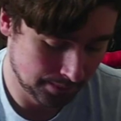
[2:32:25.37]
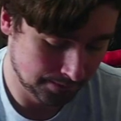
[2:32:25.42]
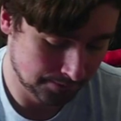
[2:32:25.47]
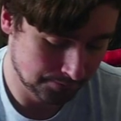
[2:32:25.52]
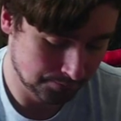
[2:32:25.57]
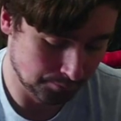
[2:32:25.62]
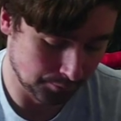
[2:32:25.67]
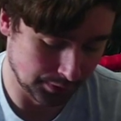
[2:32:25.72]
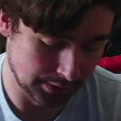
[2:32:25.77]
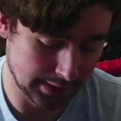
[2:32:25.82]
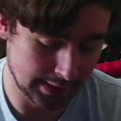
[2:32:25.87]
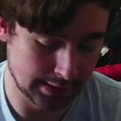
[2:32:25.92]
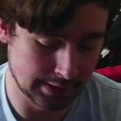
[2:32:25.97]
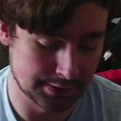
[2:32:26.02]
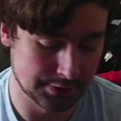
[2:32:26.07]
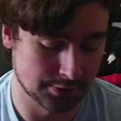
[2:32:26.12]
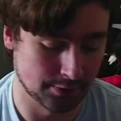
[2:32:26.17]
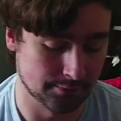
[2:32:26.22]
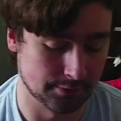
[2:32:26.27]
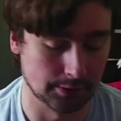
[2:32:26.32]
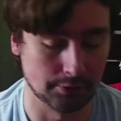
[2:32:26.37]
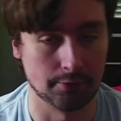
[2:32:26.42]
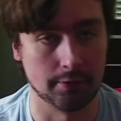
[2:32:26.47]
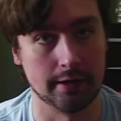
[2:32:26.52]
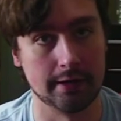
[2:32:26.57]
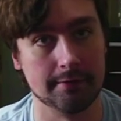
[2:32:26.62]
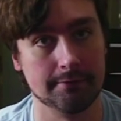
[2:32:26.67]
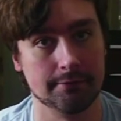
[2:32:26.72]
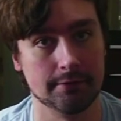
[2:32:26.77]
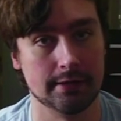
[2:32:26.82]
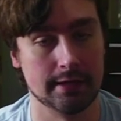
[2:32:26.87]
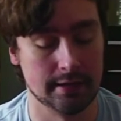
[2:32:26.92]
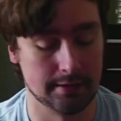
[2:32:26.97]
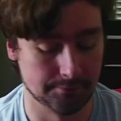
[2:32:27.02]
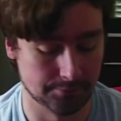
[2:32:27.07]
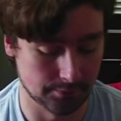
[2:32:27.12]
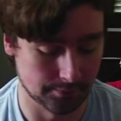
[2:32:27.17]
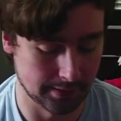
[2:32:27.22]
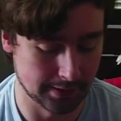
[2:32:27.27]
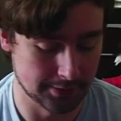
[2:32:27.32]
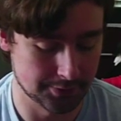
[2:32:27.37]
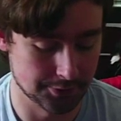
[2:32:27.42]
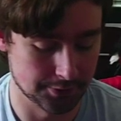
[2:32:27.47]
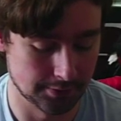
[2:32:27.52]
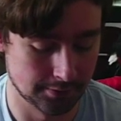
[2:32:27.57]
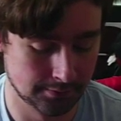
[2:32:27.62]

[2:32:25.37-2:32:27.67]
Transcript: but they deserve the credit for that information.